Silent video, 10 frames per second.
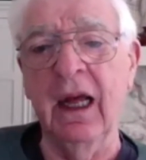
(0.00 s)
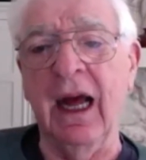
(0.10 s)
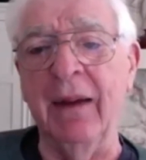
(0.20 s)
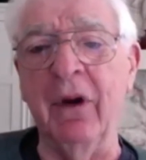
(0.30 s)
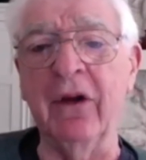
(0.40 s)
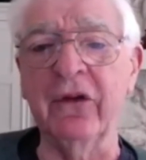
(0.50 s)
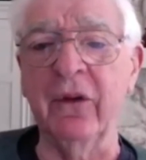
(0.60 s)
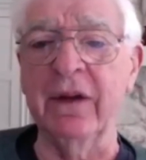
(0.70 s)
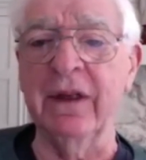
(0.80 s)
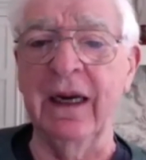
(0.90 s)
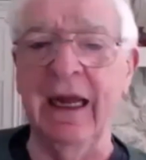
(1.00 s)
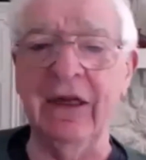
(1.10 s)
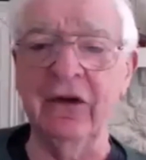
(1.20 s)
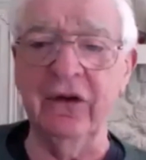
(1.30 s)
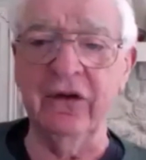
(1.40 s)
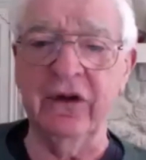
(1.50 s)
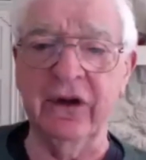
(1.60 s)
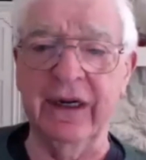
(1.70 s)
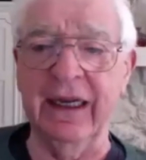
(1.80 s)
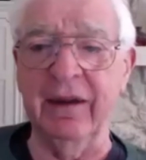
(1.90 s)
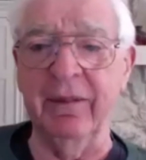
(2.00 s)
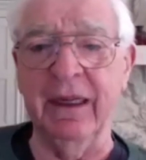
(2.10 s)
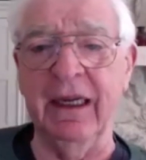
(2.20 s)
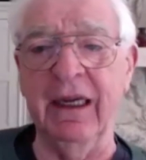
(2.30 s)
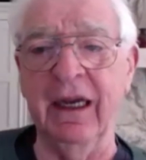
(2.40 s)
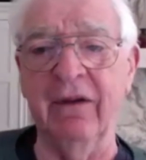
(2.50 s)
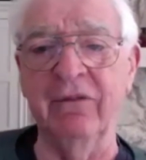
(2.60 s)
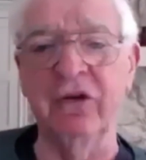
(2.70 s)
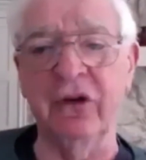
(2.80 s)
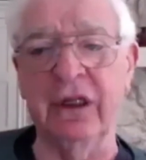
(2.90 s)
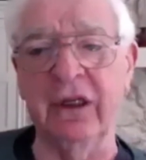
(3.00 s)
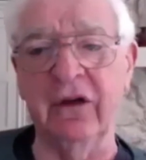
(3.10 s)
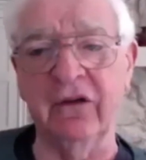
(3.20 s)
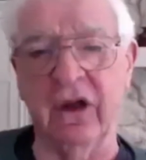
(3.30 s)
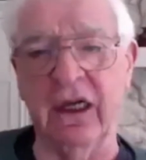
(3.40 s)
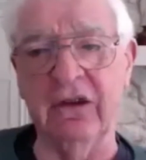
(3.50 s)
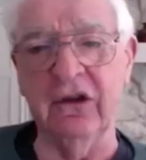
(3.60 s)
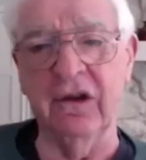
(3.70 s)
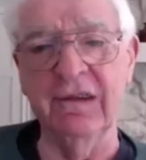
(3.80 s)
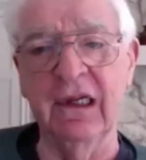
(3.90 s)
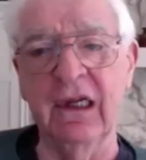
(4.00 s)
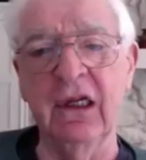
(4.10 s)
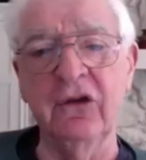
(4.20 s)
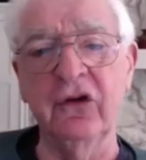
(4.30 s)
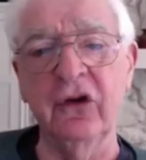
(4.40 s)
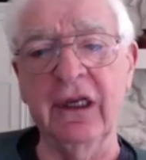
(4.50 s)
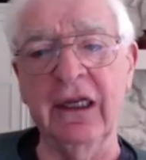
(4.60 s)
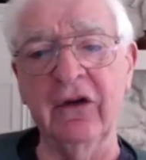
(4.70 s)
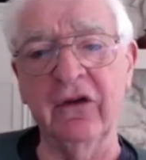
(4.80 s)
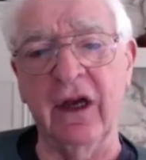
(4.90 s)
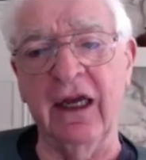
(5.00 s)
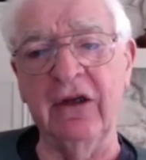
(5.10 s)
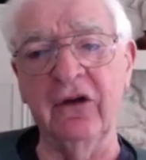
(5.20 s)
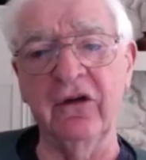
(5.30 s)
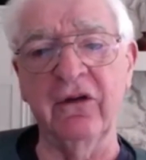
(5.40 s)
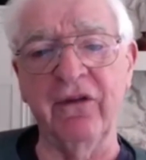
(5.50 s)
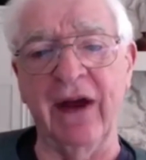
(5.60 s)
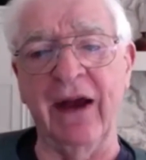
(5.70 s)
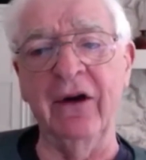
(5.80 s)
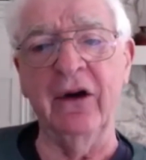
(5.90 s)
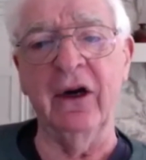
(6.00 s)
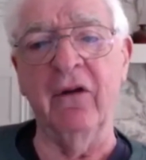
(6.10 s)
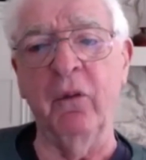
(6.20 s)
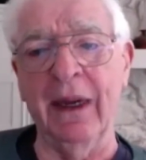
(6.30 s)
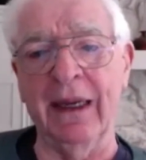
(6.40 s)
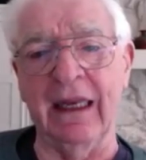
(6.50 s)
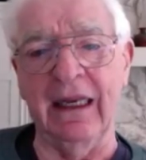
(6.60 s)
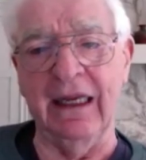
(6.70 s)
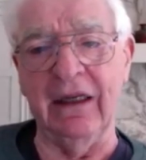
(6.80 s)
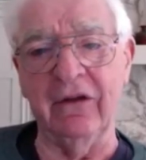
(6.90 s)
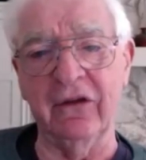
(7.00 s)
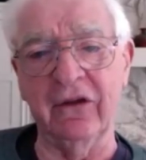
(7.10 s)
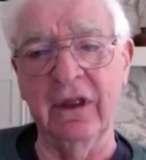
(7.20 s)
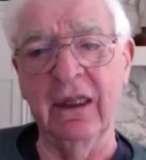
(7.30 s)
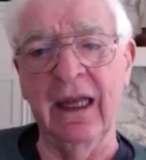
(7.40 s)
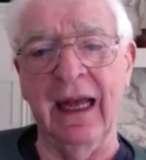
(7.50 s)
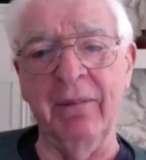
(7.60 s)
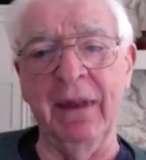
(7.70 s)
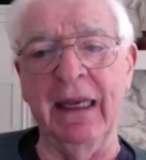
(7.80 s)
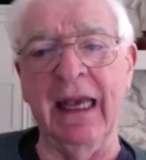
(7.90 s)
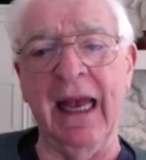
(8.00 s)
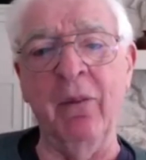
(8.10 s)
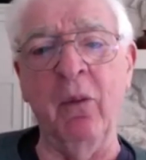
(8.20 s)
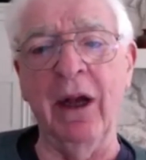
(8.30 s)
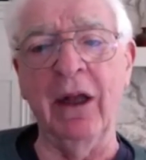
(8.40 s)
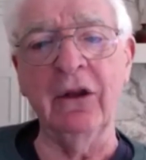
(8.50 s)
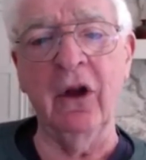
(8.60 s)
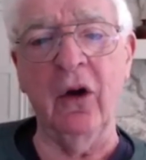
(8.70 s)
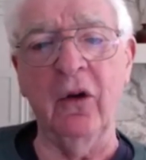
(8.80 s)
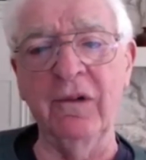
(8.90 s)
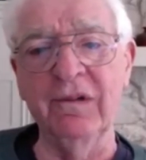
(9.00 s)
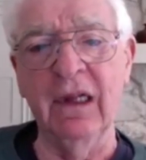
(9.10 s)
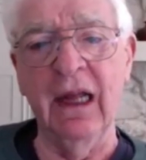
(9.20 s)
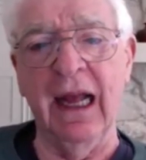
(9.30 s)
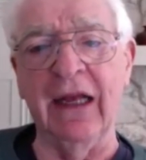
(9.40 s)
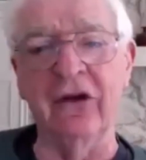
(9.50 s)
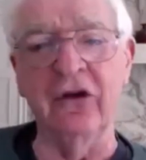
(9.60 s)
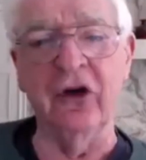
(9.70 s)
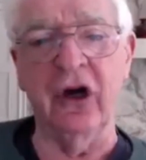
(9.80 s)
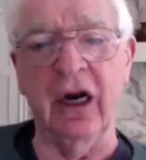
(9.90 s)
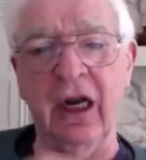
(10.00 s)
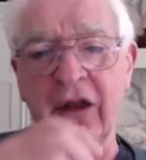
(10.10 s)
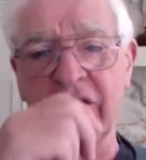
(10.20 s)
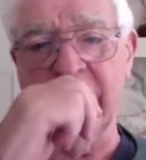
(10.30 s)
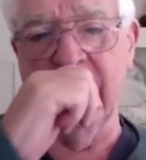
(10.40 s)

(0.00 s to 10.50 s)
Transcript: I'm also on the National Steering Committee of Julian Assange. Julian Assange is the founder of WikiLeaks and became well known as a journalist